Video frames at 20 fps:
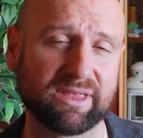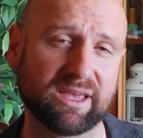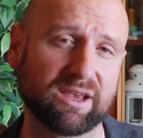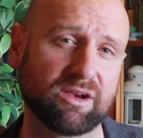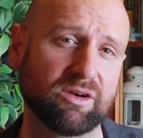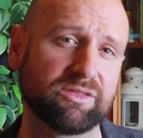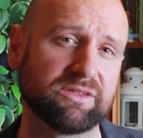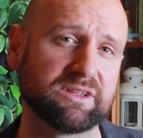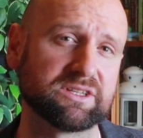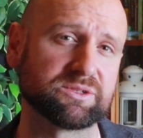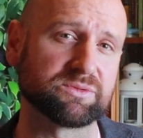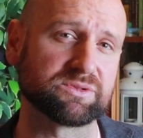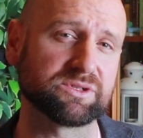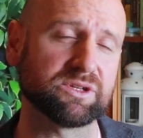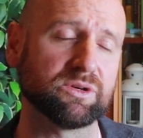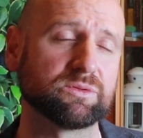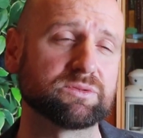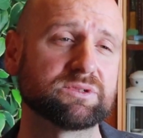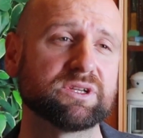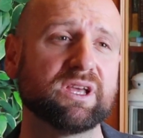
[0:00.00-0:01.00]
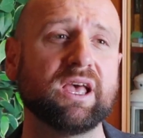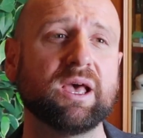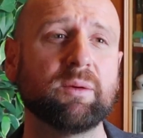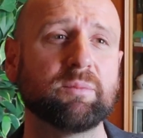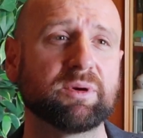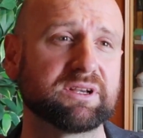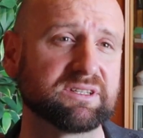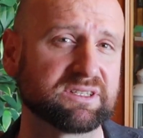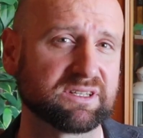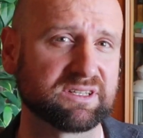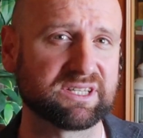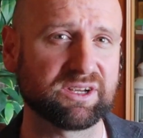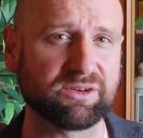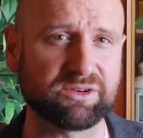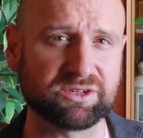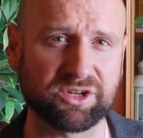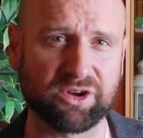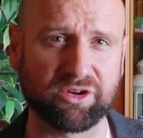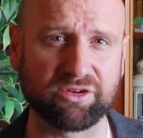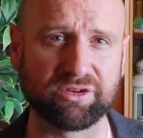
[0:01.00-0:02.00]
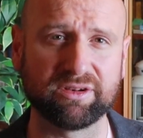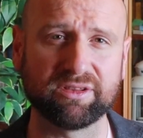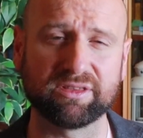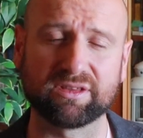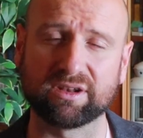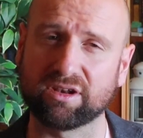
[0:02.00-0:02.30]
they got these results because the serotonin,